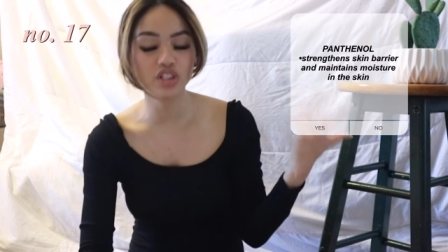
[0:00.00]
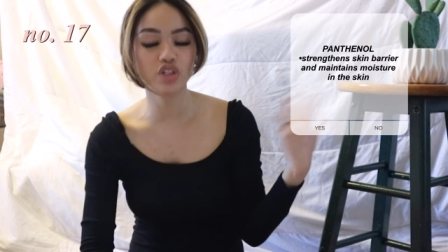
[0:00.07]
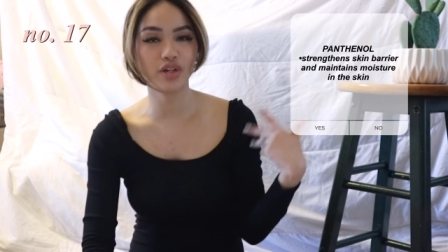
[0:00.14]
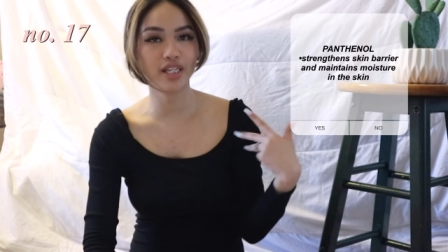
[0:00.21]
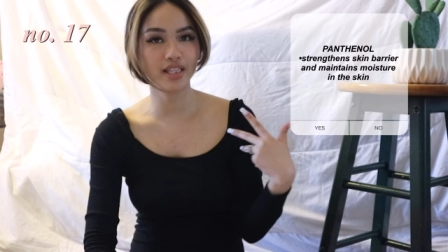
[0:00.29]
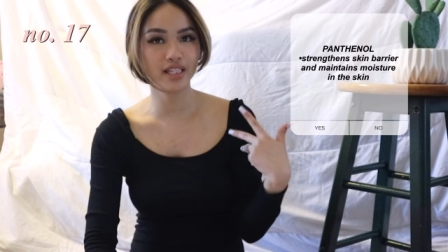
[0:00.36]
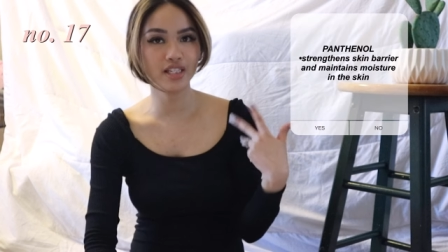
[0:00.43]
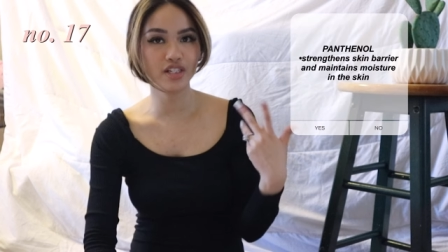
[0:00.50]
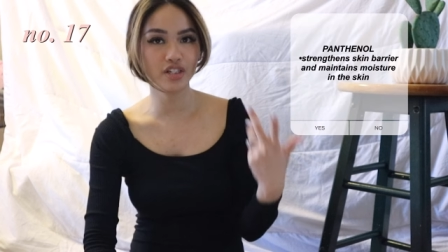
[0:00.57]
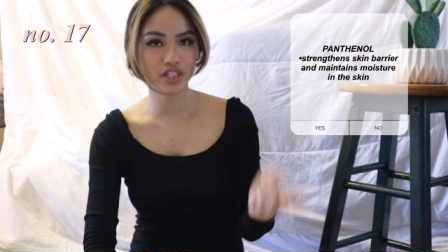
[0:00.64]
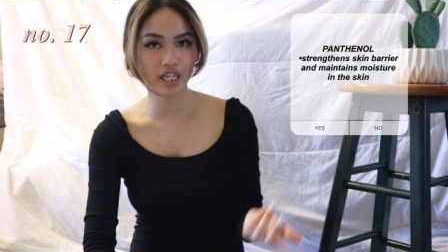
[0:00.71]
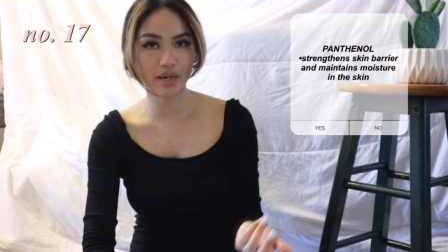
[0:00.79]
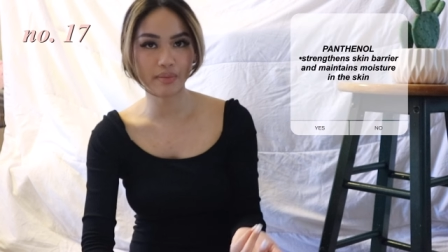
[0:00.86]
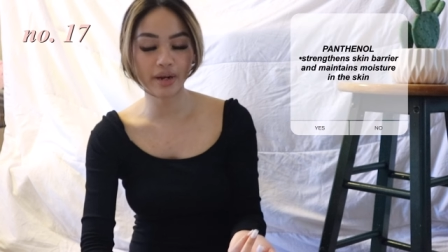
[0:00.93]
strengthens your
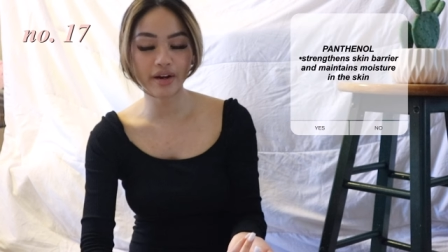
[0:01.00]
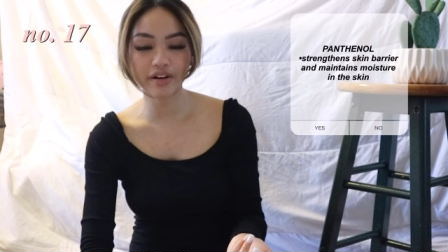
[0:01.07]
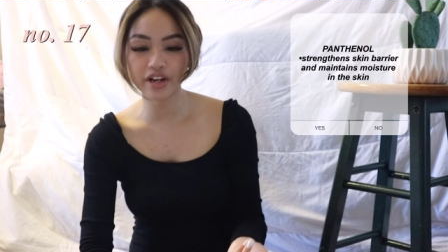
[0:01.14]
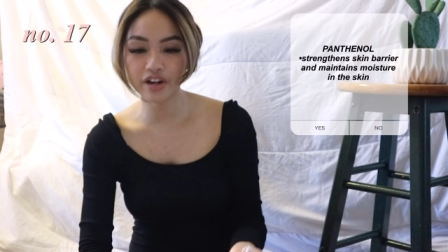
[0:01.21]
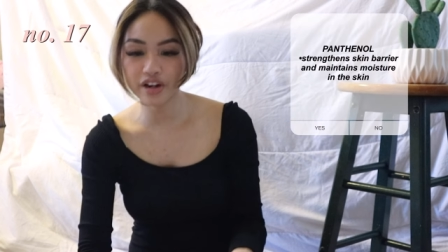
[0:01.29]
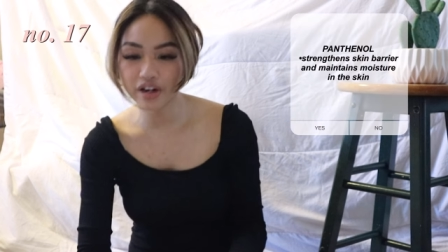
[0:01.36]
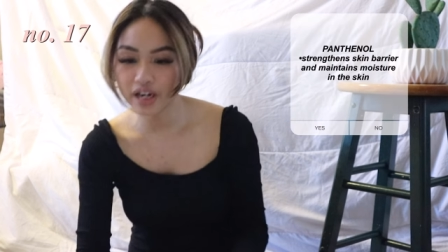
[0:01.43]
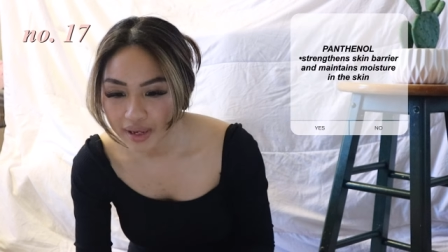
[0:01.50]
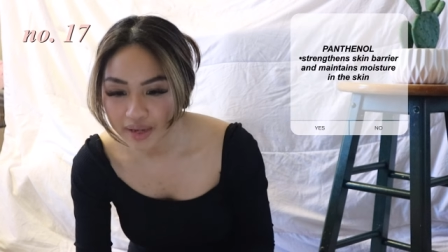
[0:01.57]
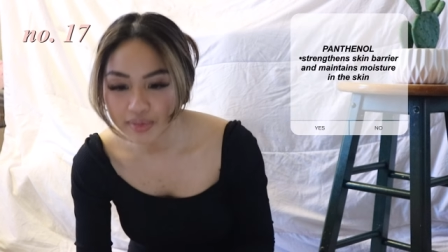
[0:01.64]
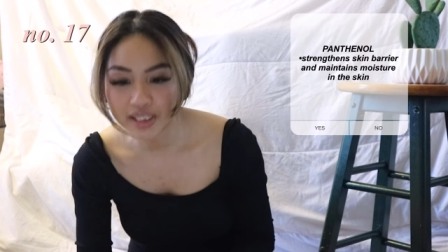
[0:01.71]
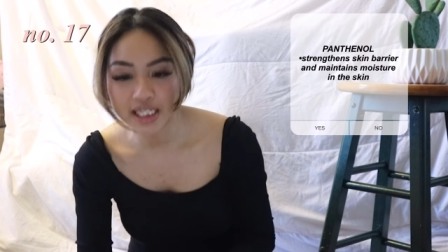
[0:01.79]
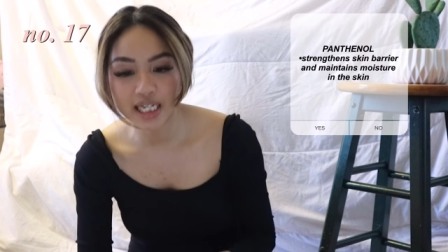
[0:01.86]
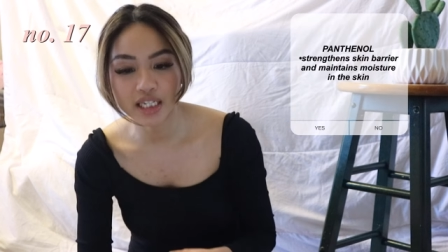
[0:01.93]
skin barrier and
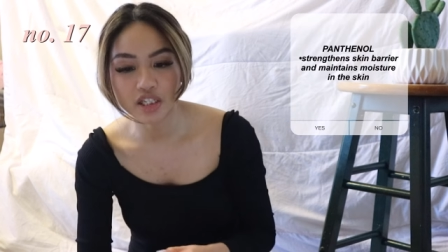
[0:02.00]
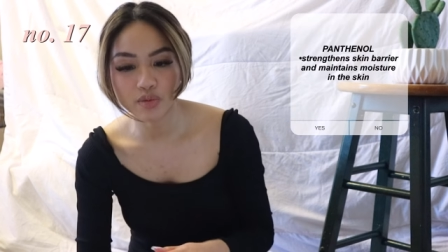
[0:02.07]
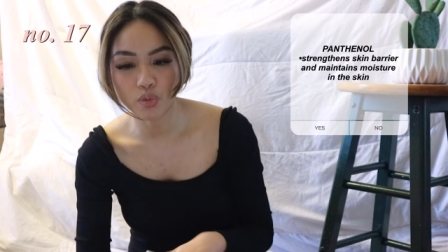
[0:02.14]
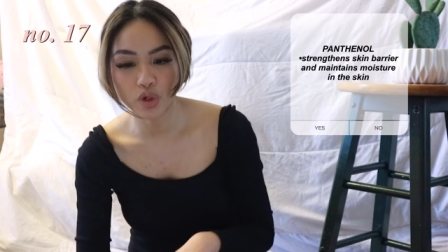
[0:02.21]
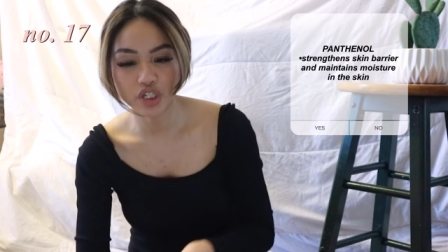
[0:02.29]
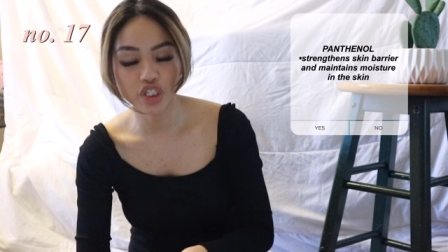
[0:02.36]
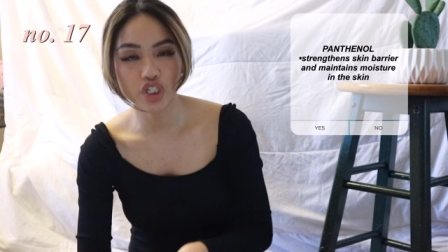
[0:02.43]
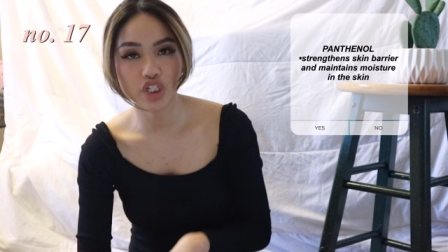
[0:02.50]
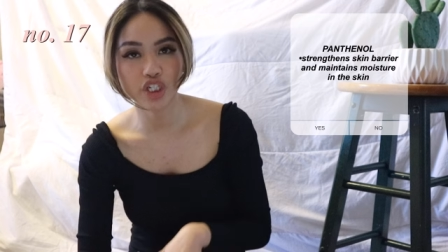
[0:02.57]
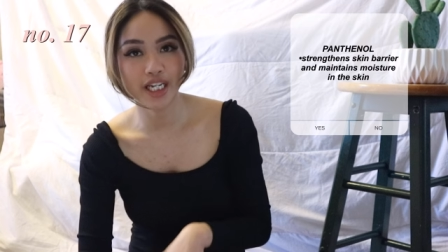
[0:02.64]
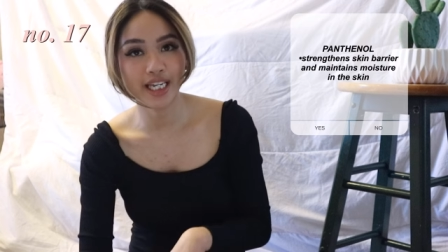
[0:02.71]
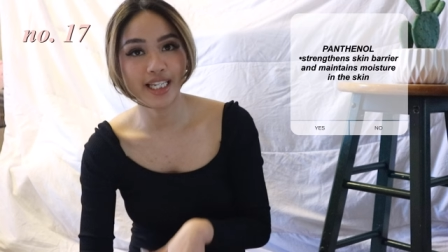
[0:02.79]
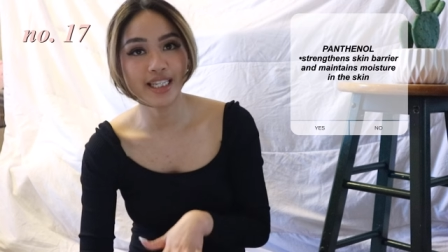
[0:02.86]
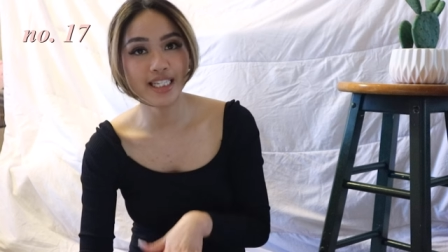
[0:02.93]
maintains moisture
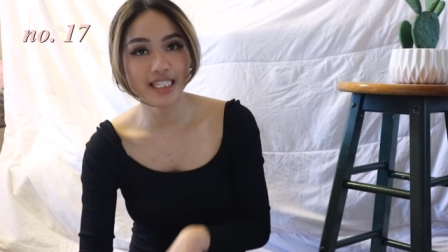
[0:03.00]
in the